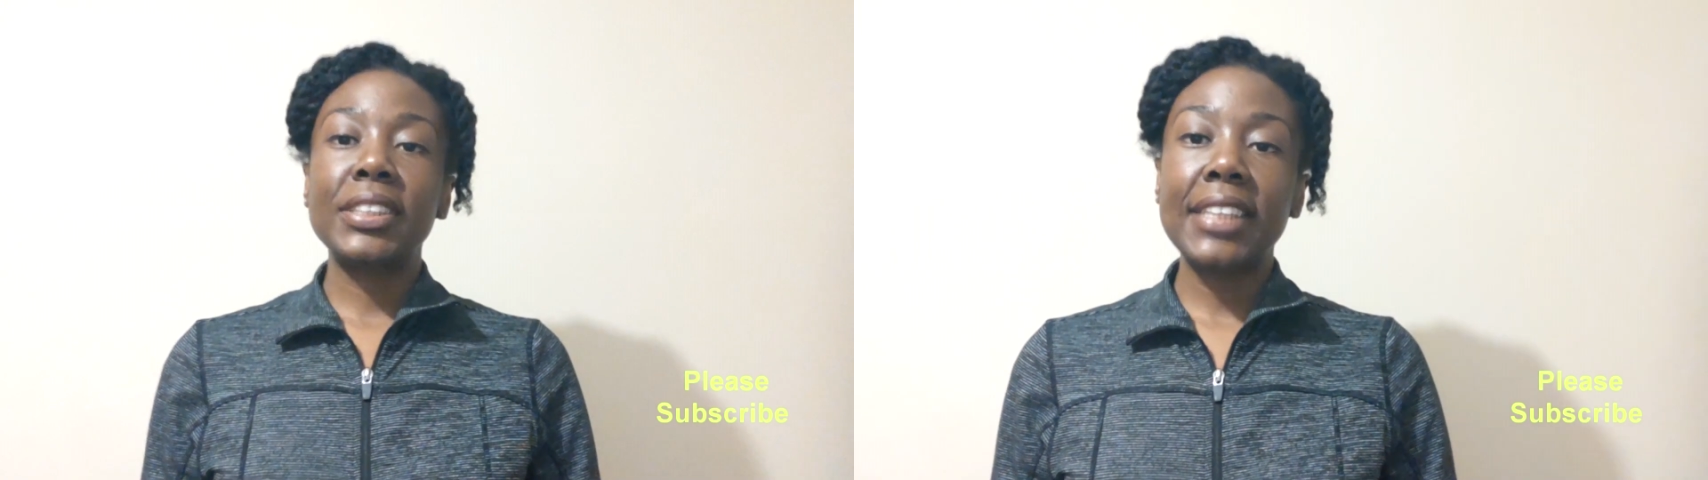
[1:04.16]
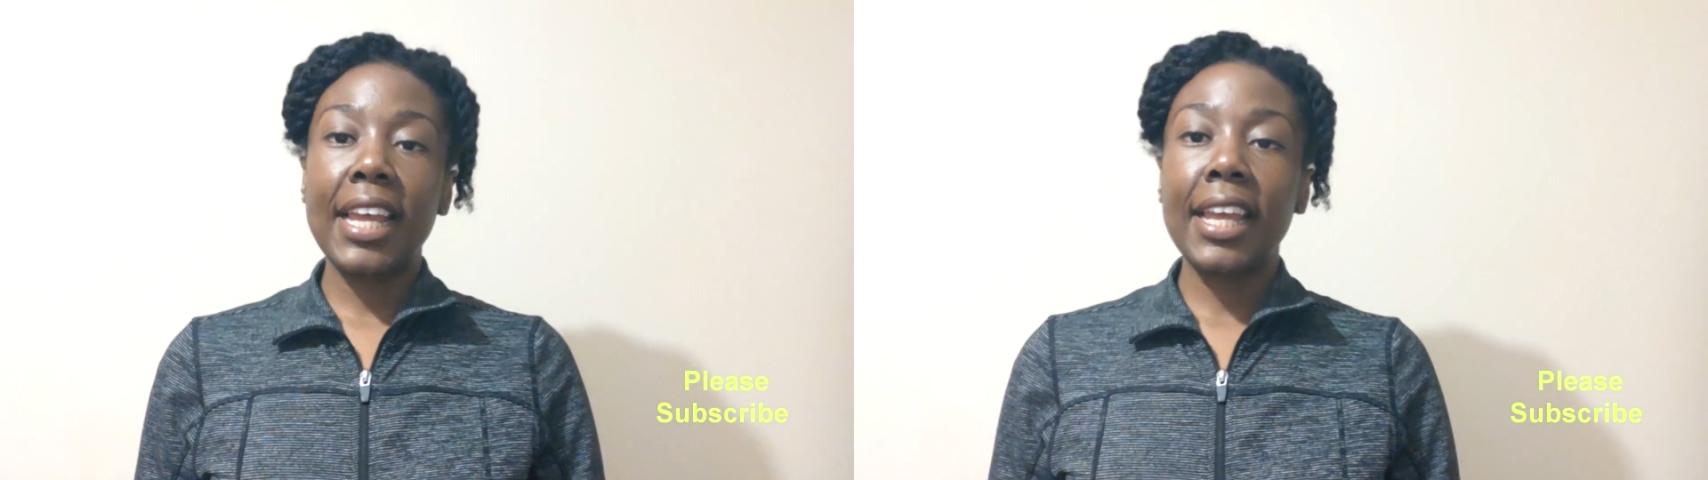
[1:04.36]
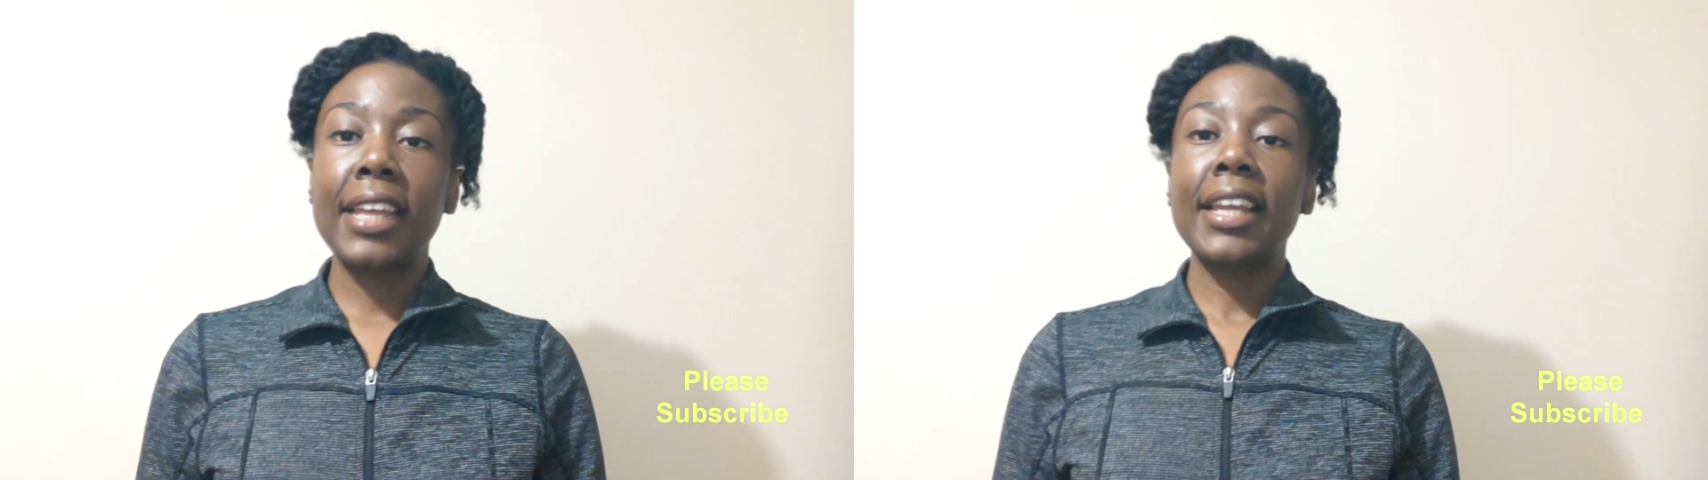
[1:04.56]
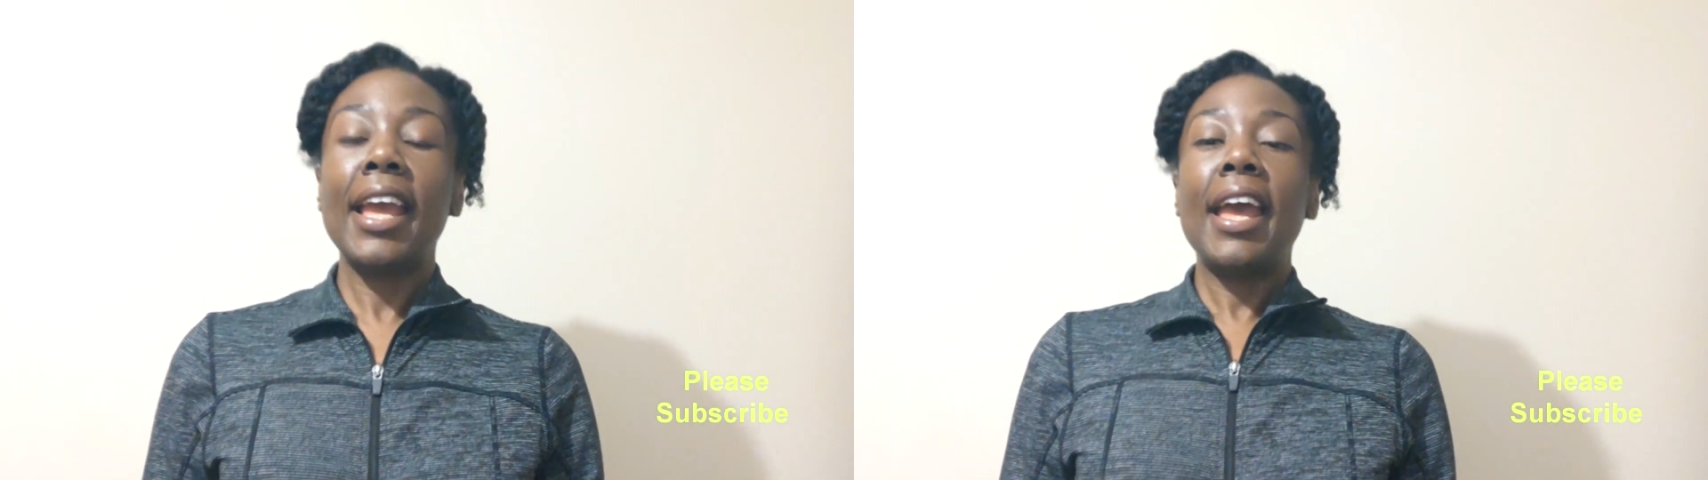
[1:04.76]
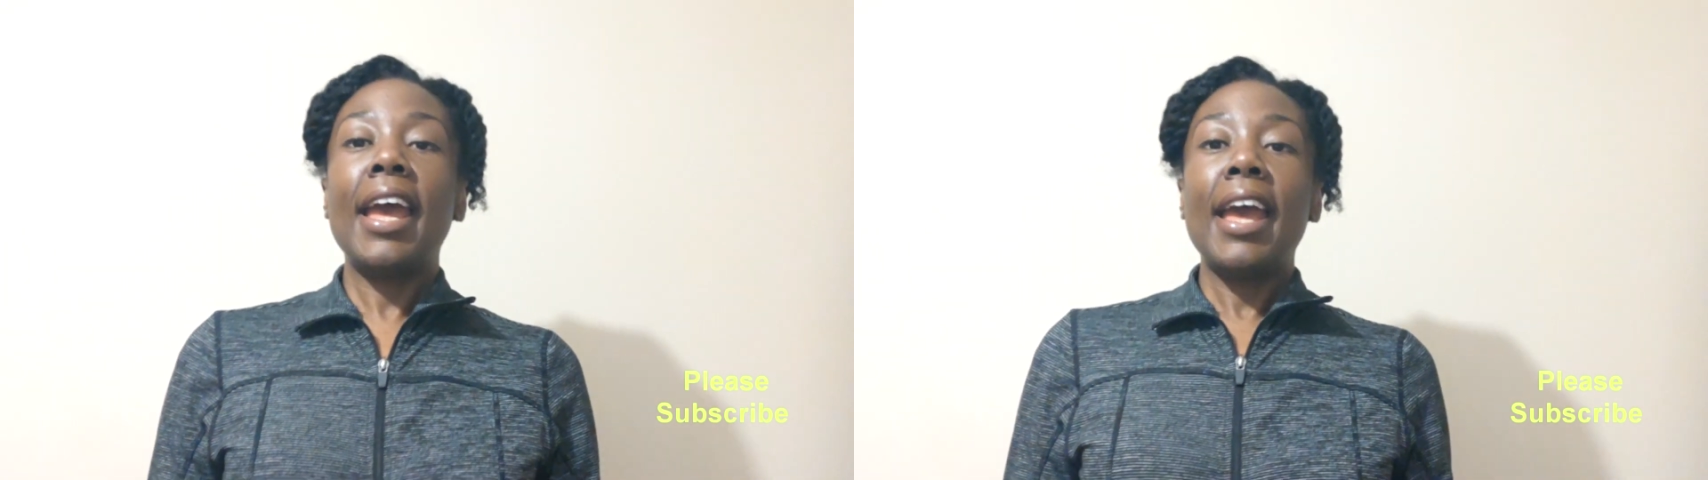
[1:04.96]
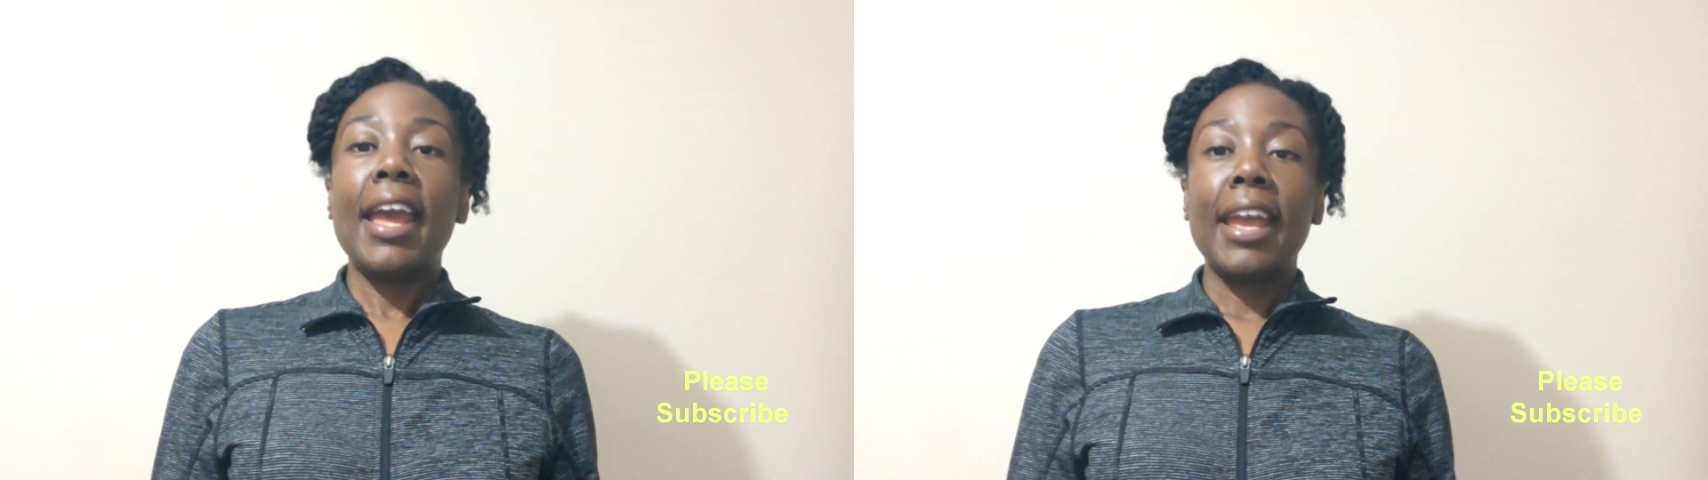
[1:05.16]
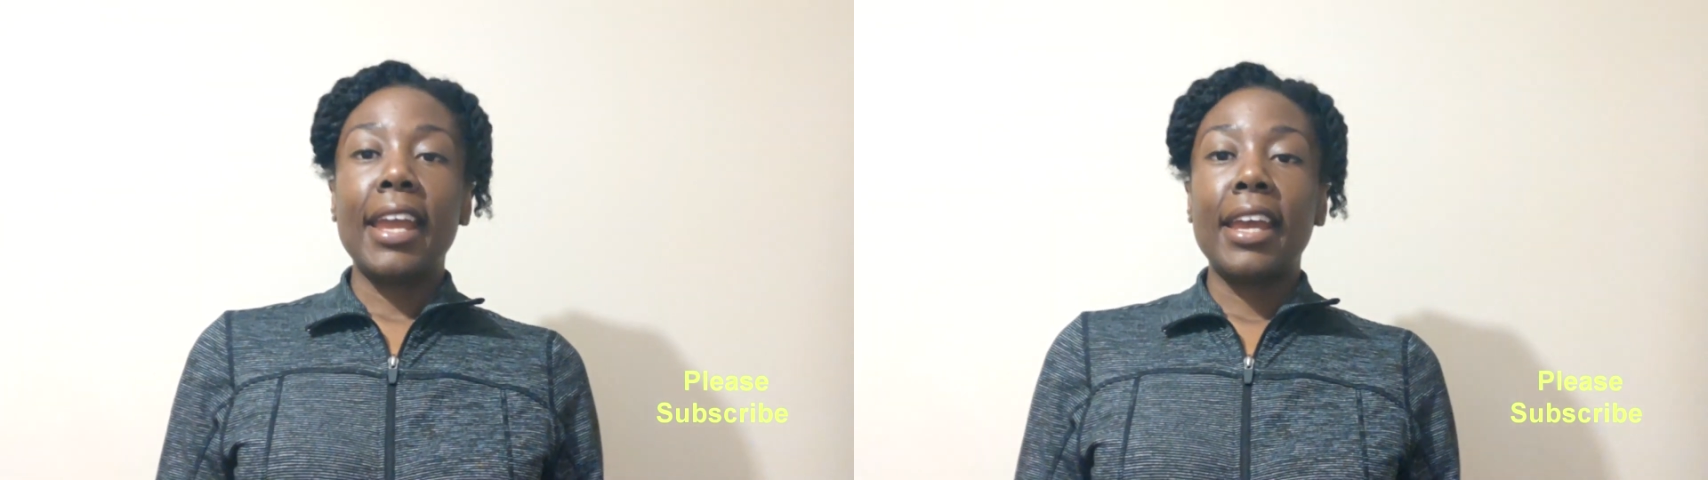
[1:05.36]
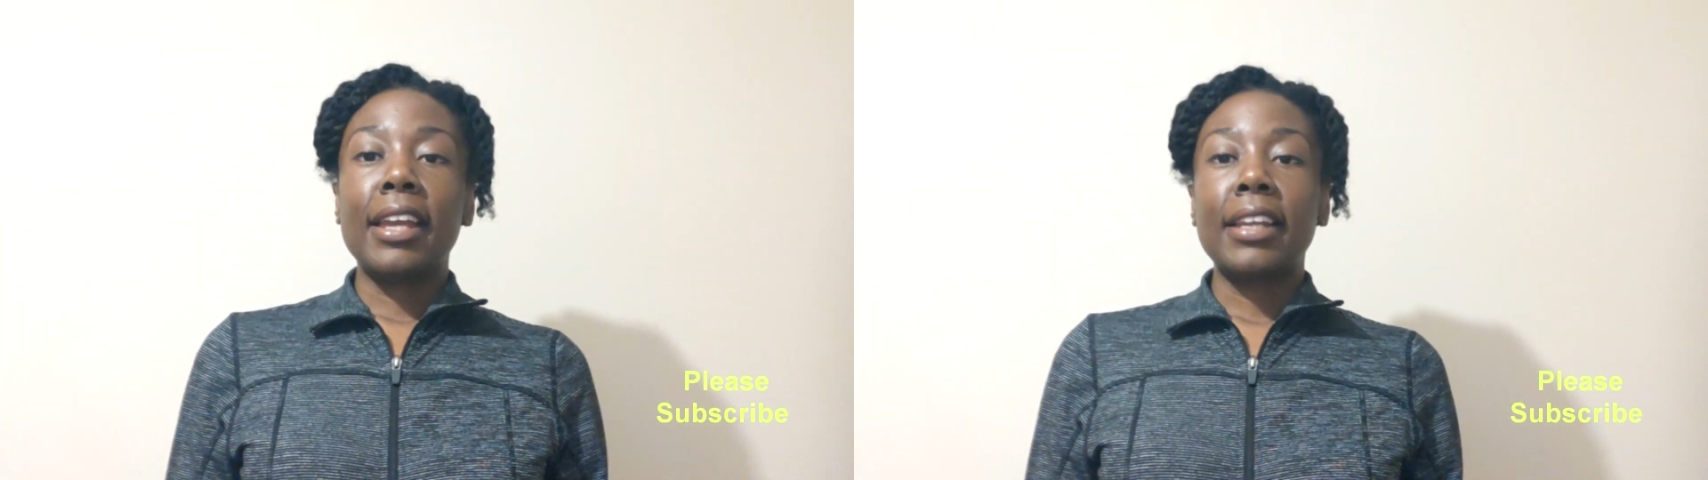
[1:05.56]
I was staying,
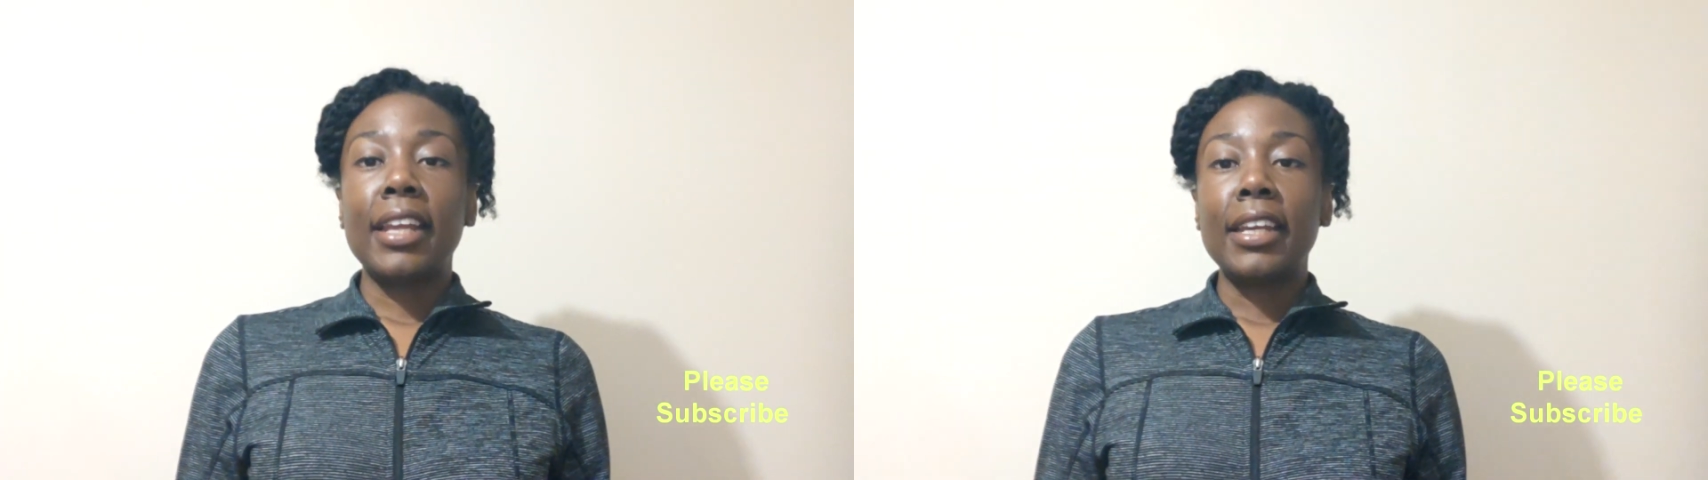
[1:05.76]
and